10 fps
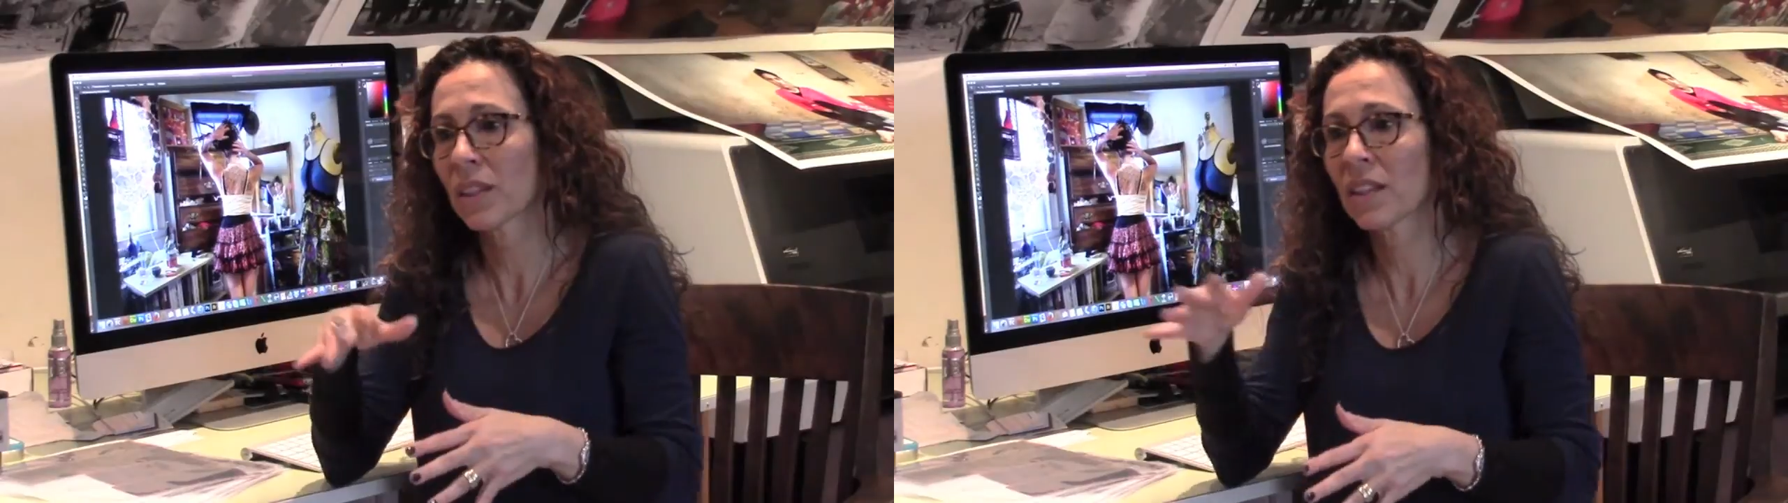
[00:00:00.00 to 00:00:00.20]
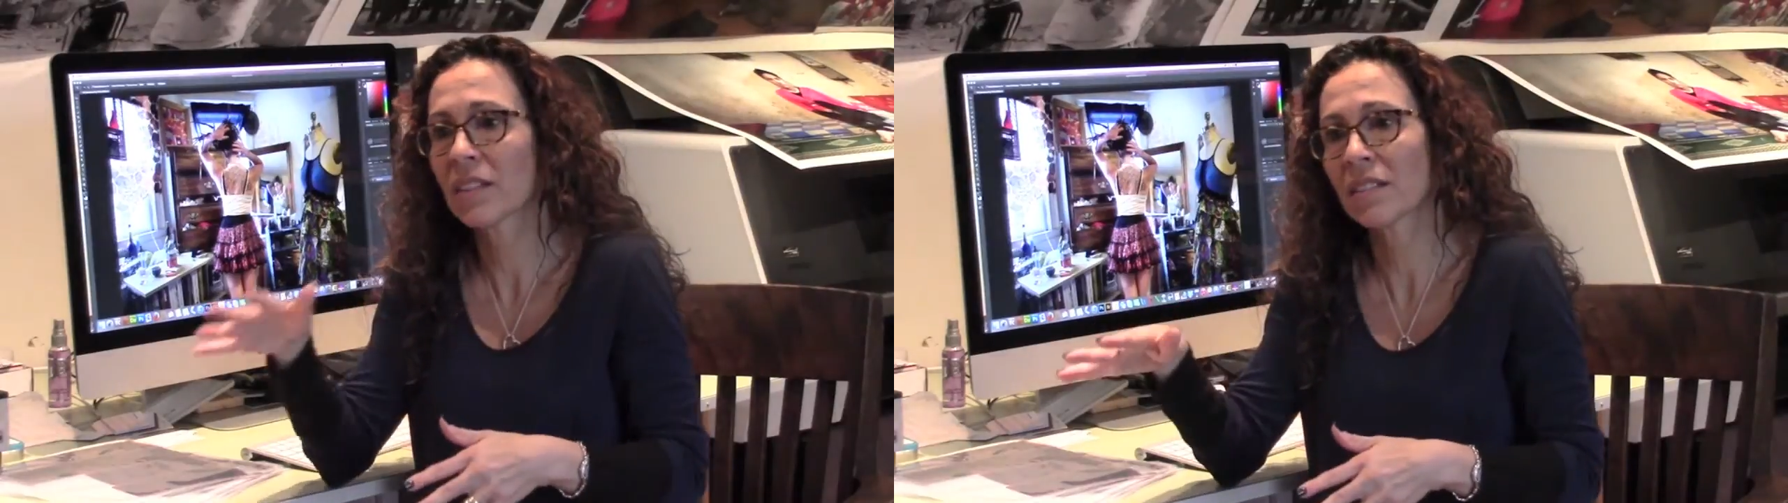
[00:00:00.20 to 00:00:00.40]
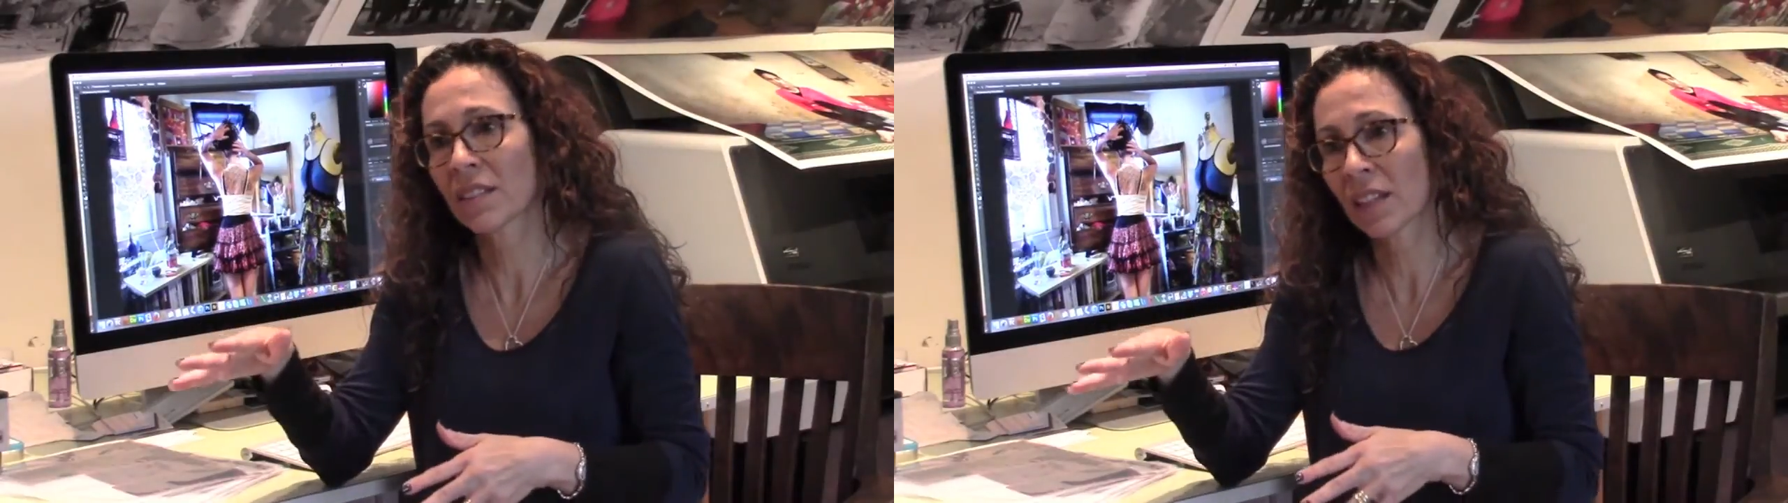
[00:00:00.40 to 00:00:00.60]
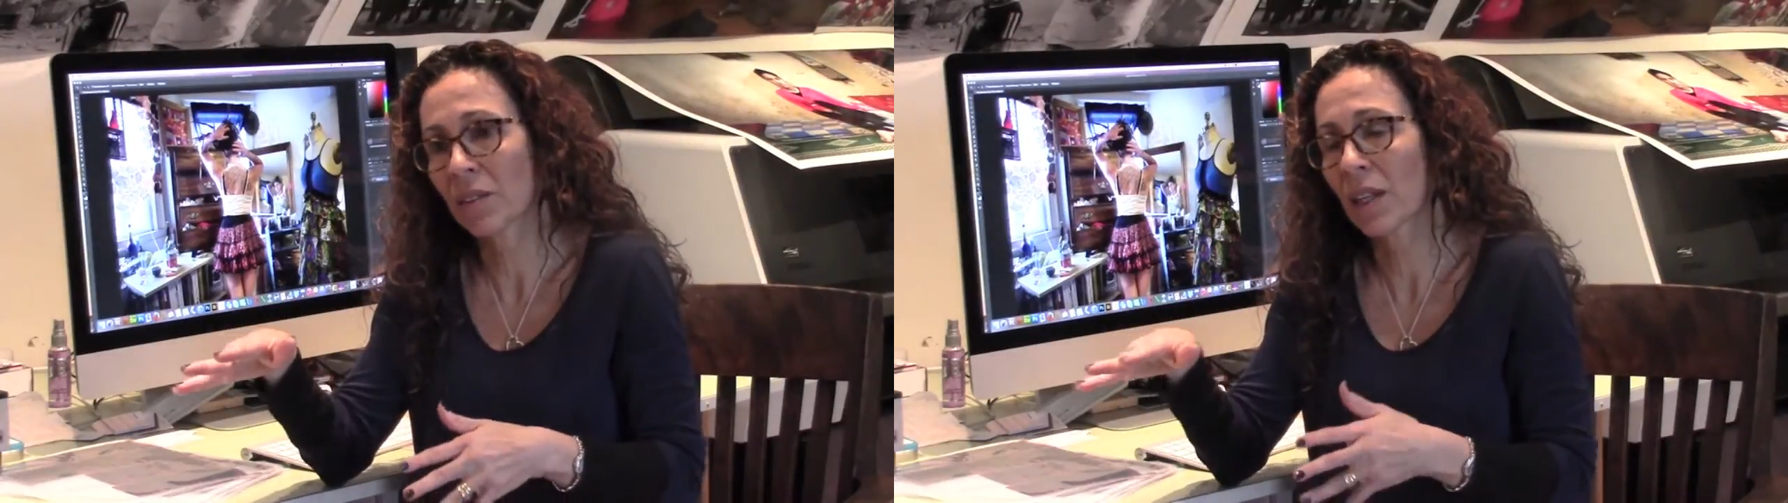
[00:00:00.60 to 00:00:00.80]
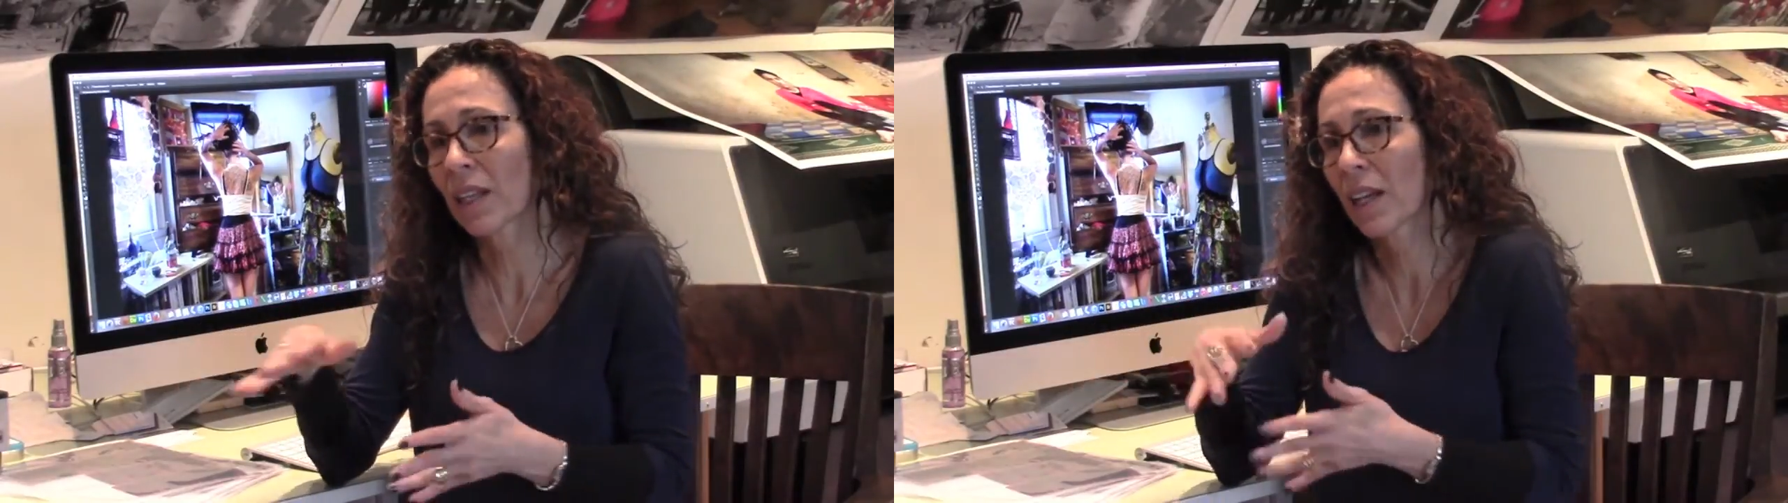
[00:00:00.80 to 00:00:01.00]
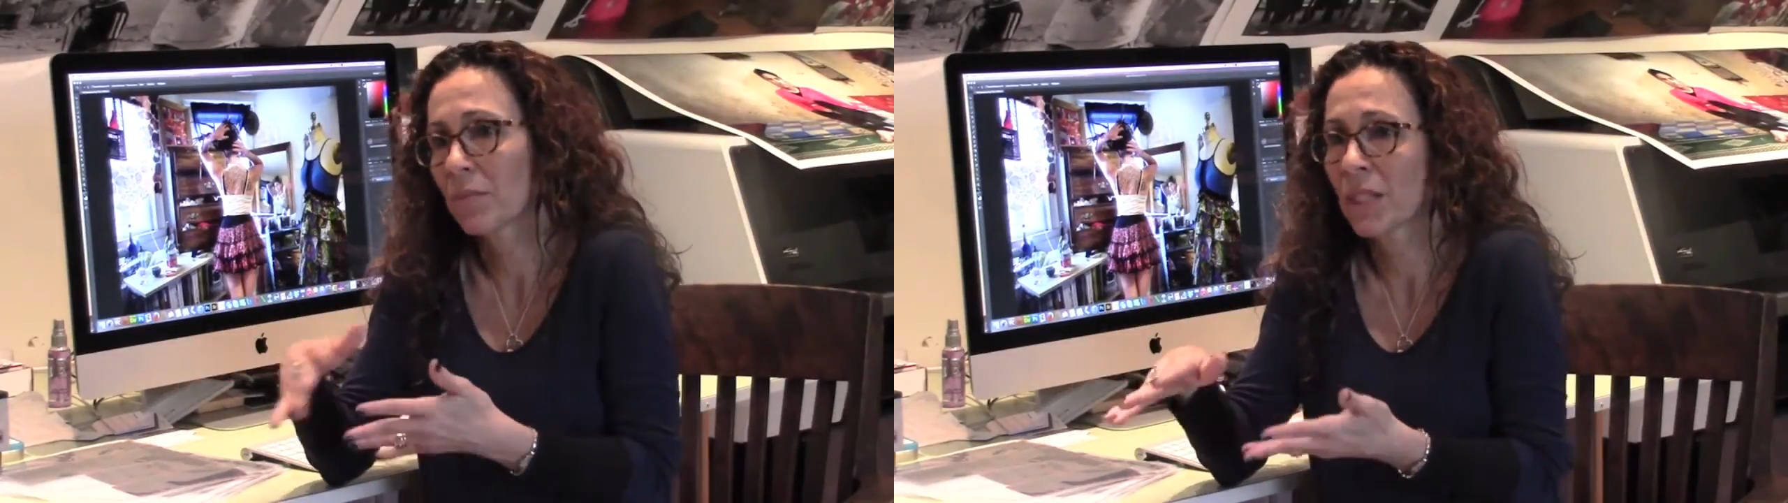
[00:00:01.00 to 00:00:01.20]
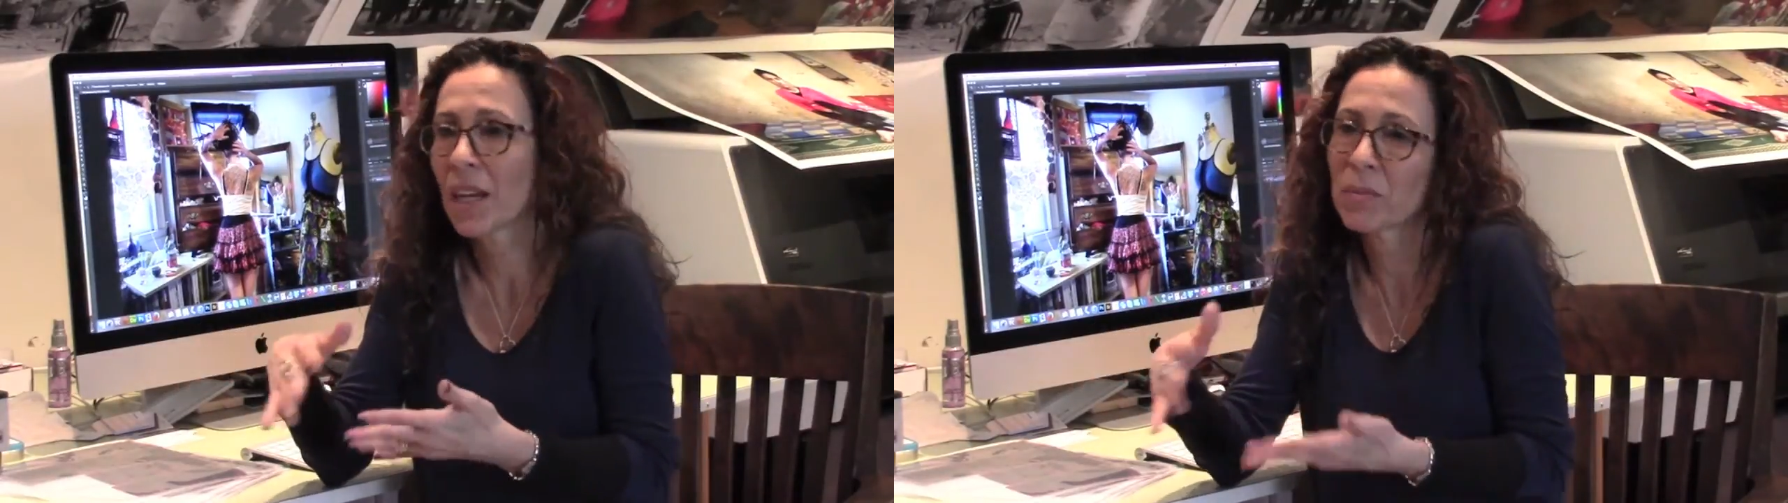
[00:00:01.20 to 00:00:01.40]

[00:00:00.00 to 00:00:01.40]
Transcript: things I mean,